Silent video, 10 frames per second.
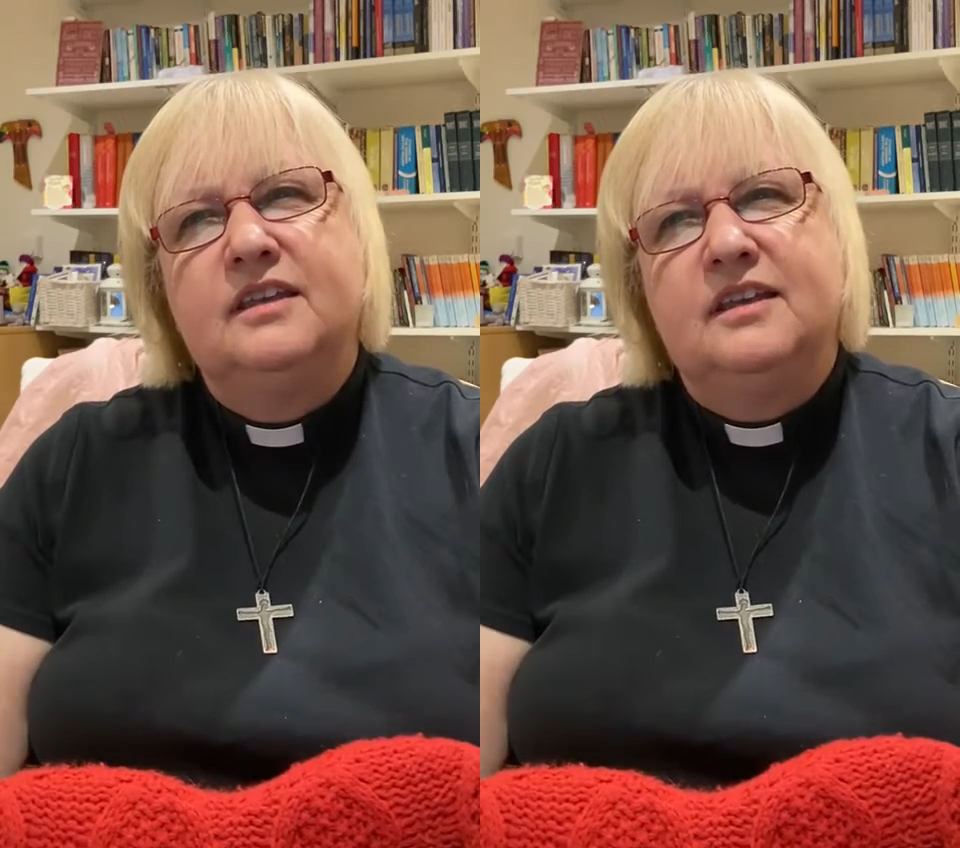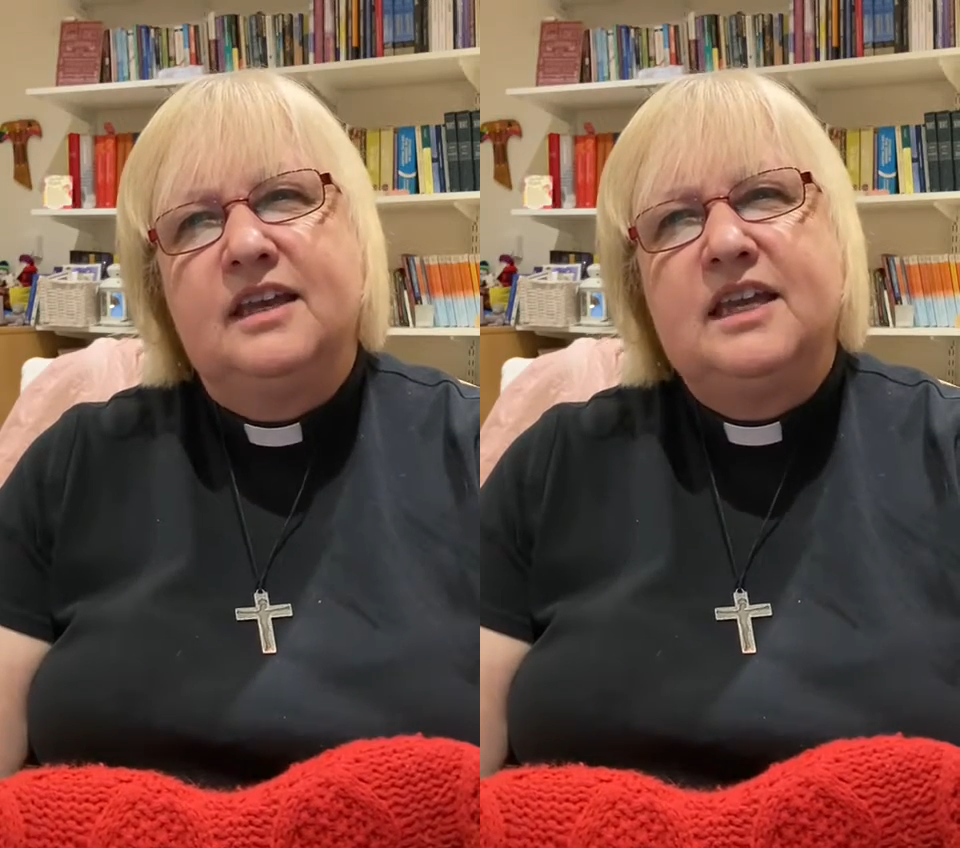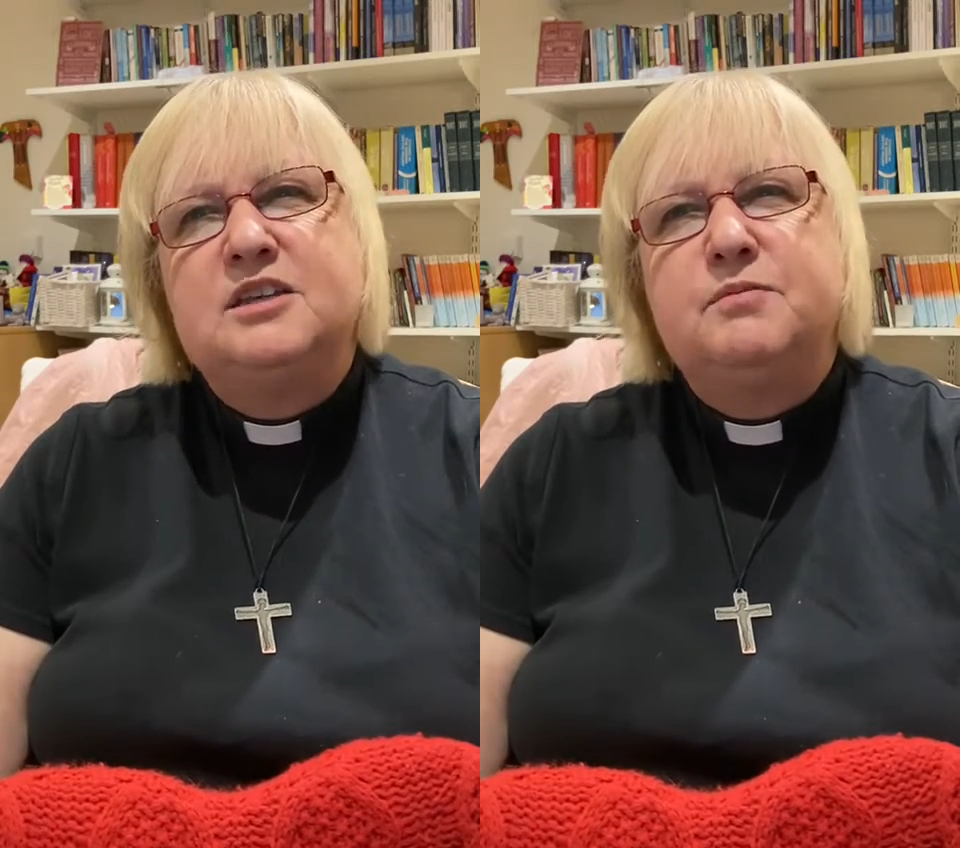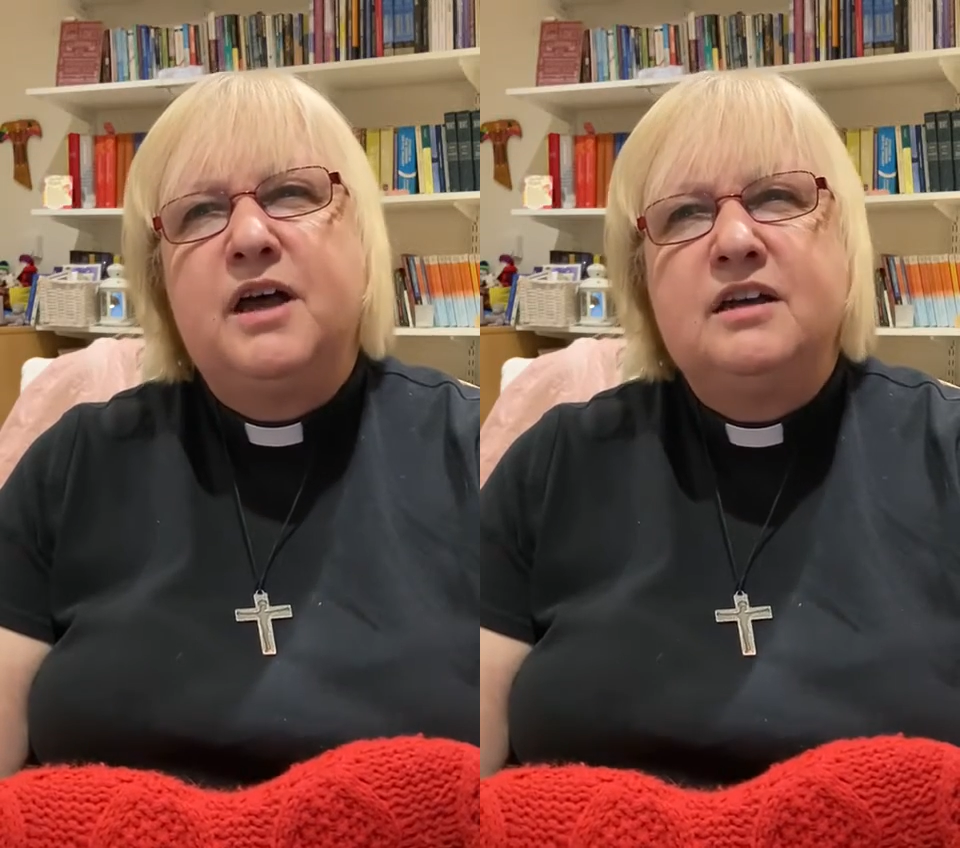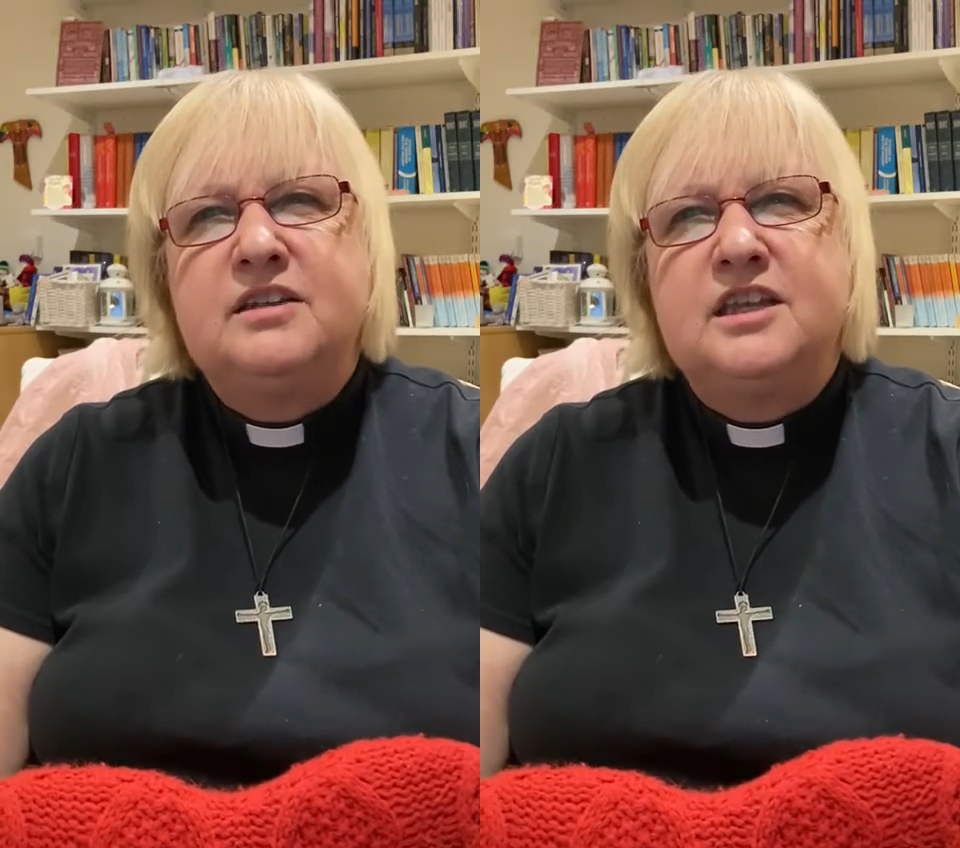I guess
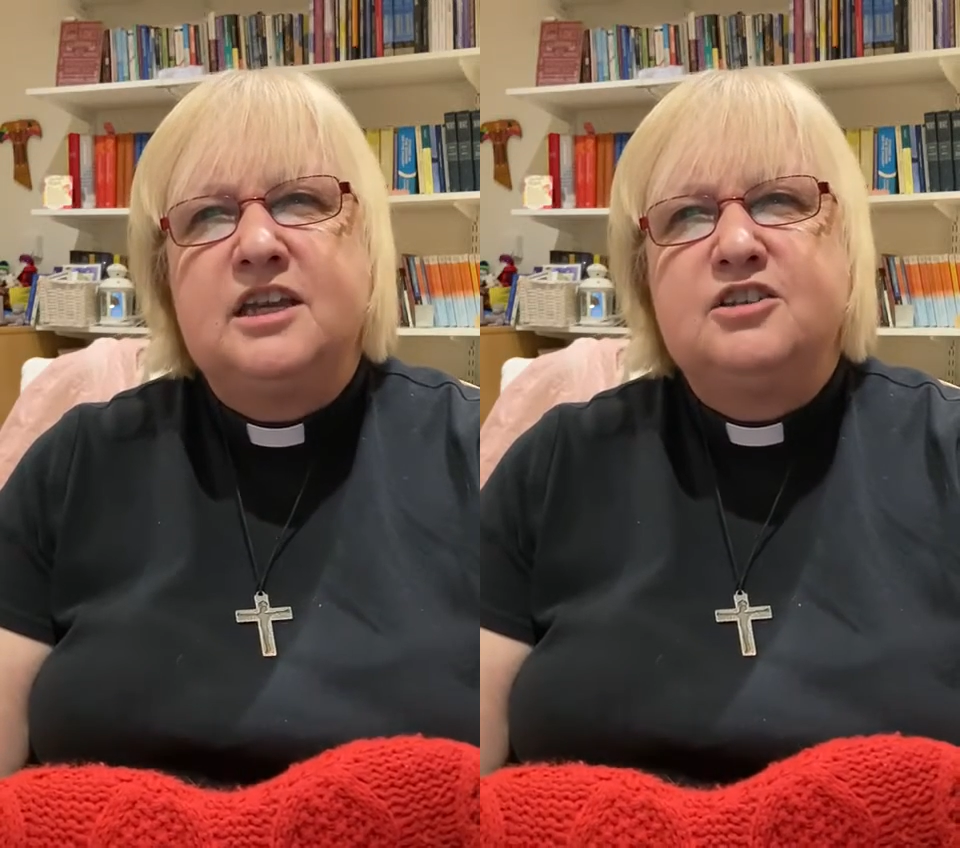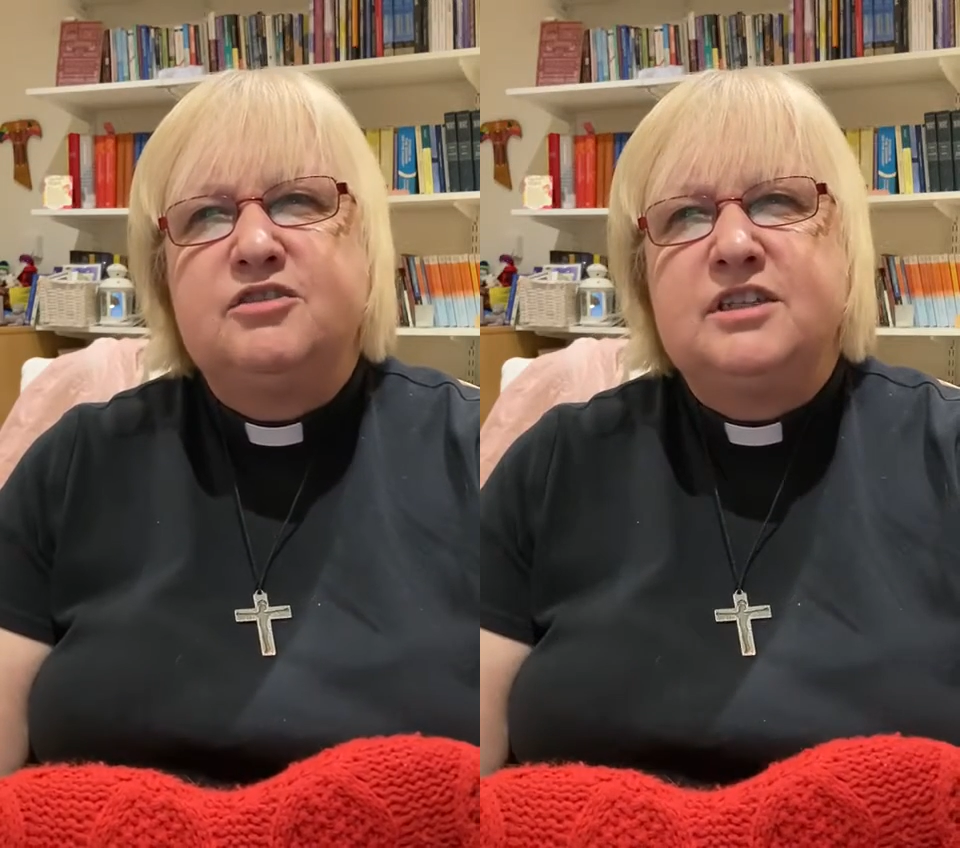part of the answer